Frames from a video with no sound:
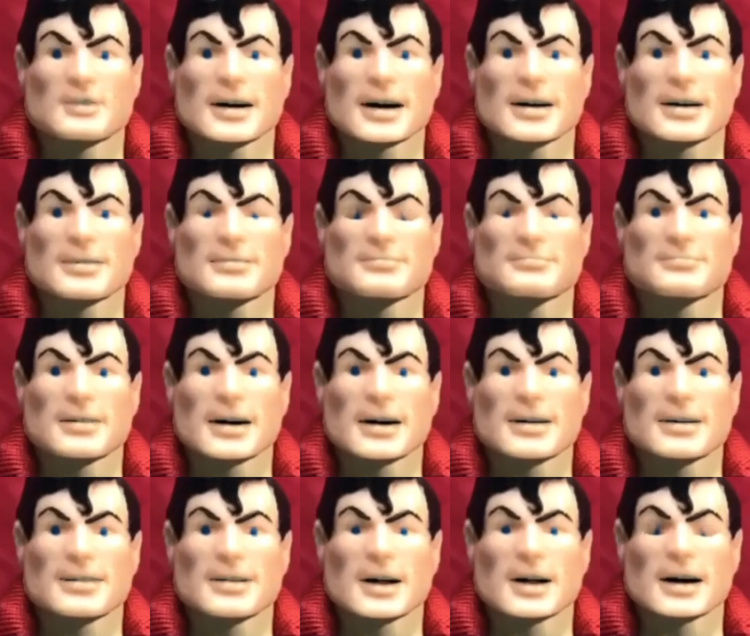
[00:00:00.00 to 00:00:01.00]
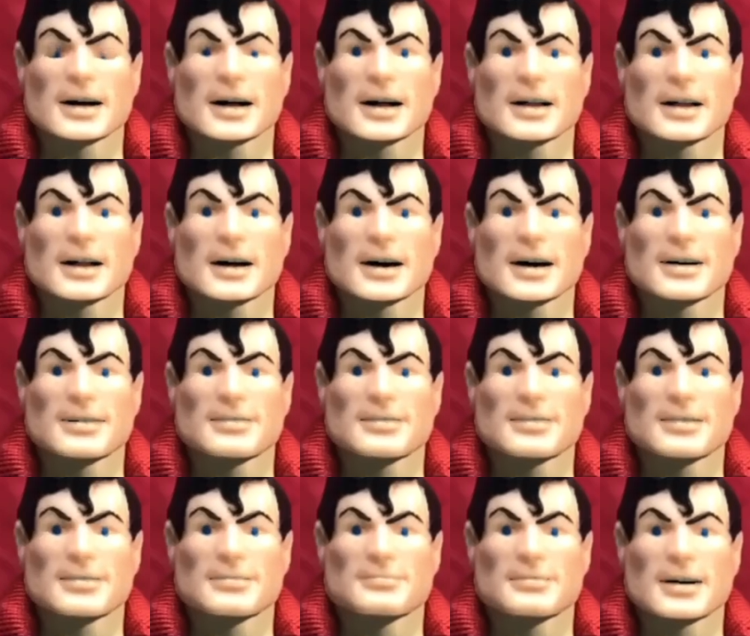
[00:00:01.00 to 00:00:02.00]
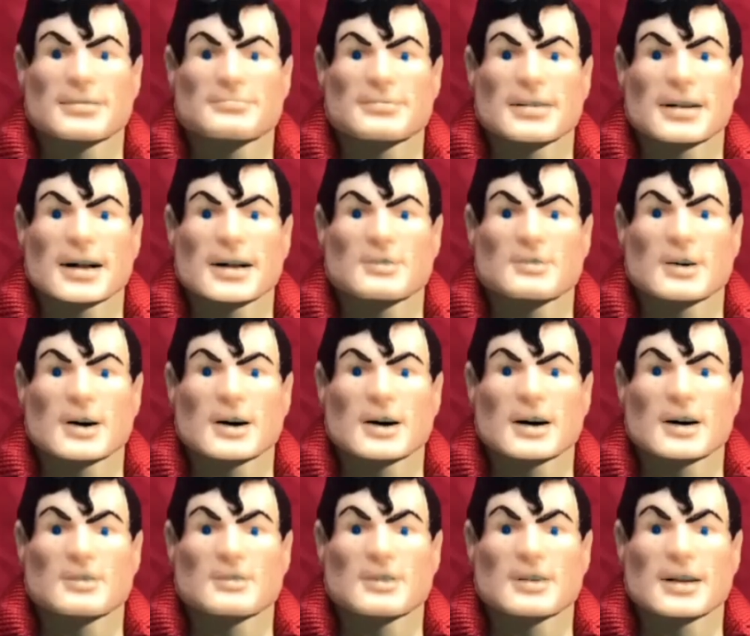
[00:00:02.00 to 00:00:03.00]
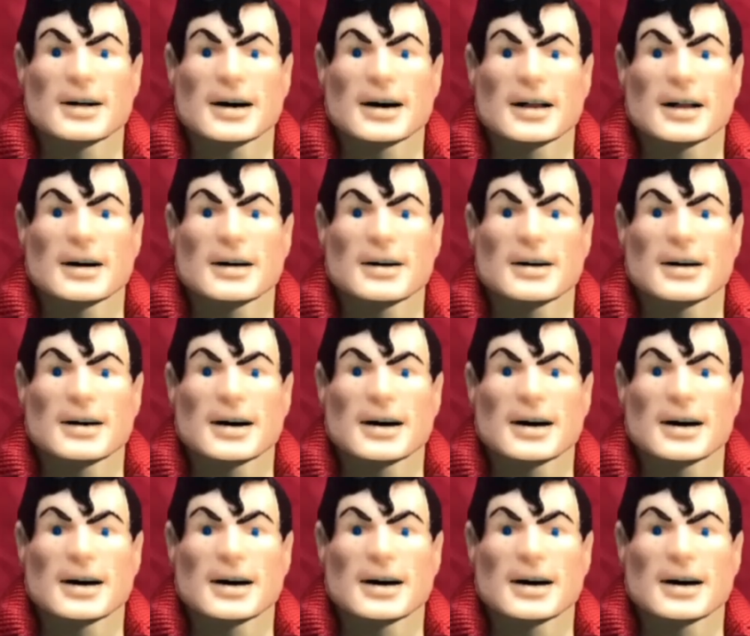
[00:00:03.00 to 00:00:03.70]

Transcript: Never! Why, I'd rather die than become a pawn in your evil game.